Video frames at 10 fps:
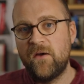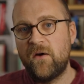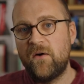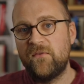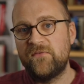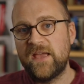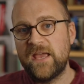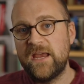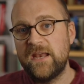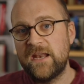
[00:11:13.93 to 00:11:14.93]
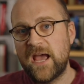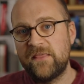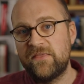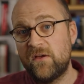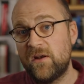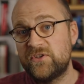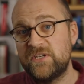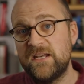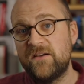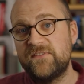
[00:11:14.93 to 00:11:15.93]
of an
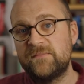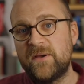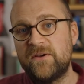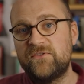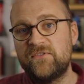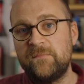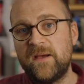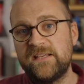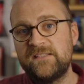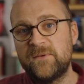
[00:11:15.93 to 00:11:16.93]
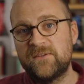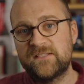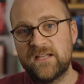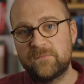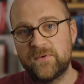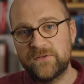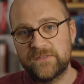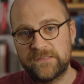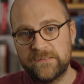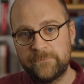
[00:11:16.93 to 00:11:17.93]
anthology of his poetry by Smokestack Books.